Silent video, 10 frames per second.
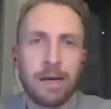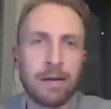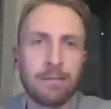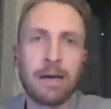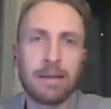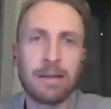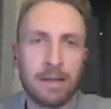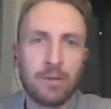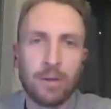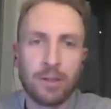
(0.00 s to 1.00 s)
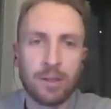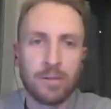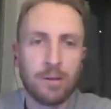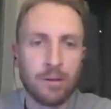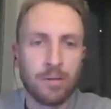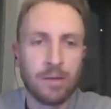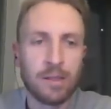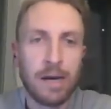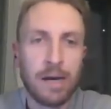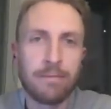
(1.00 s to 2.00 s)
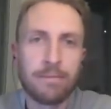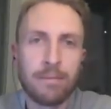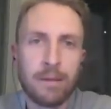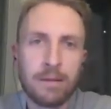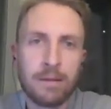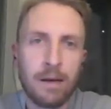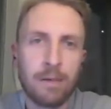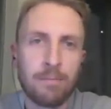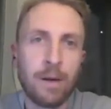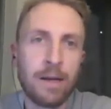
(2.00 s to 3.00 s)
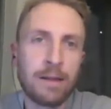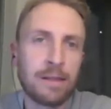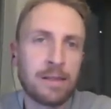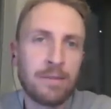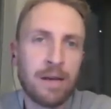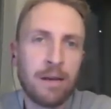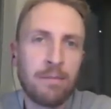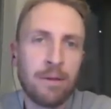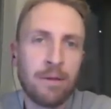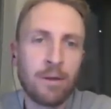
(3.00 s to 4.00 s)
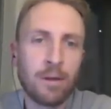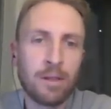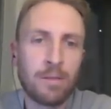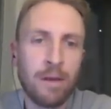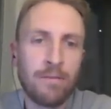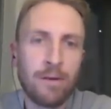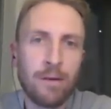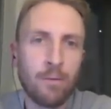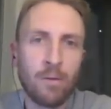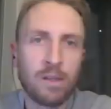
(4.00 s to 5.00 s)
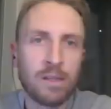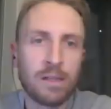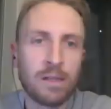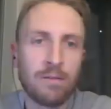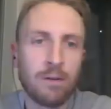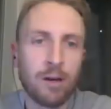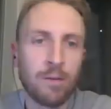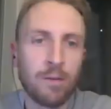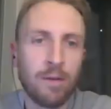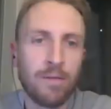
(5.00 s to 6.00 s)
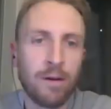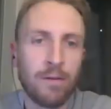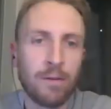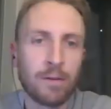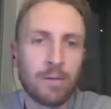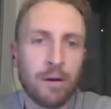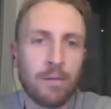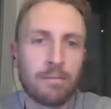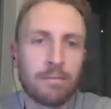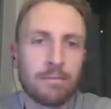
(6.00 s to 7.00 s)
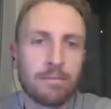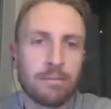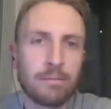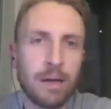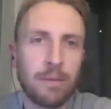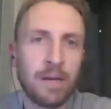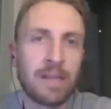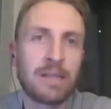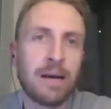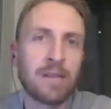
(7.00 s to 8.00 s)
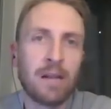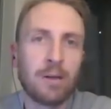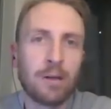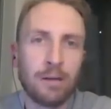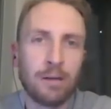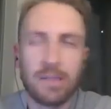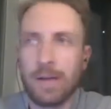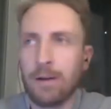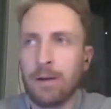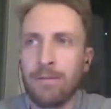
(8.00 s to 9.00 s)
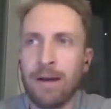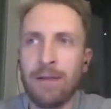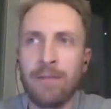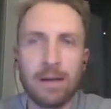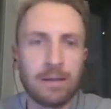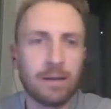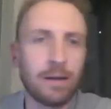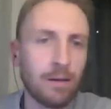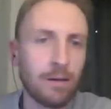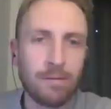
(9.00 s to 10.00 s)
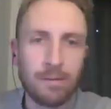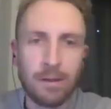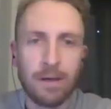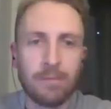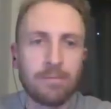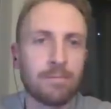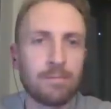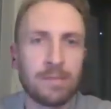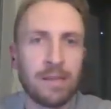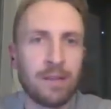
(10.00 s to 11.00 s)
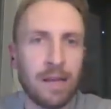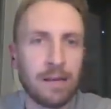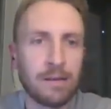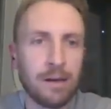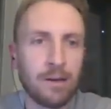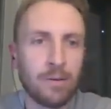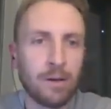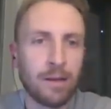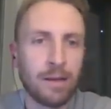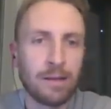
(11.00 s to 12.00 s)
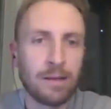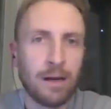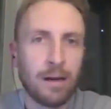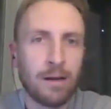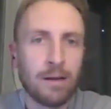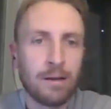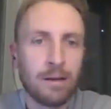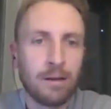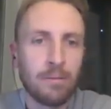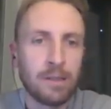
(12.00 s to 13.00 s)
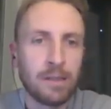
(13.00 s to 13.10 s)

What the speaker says: not take too much exposure on one side. But at the same time, if you looked at Betfair, there wasn't a ton of volume on Betfair for the most part. I mean, at times I looked, I was like, okay, 5,000 here, 7,000 there, 20,000 there. It wasn't.